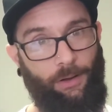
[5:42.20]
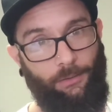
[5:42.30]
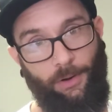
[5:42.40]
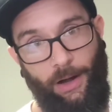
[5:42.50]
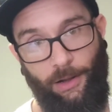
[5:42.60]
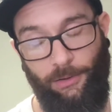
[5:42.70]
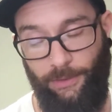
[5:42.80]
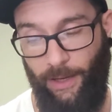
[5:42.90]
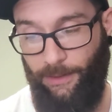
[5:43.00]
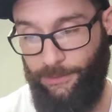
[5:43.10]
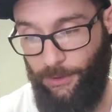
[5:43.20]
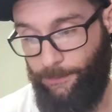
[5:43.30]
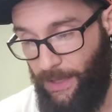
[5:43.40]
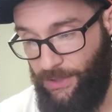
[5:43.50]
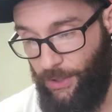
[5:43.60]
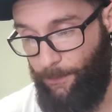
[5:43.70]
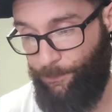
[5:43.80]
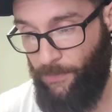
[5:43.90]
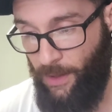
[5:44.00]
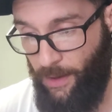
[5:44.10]
riding all day. So that's good.
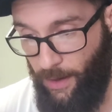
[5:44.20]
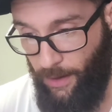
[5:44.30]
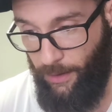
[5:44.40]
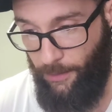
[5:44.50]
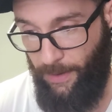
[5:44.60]
And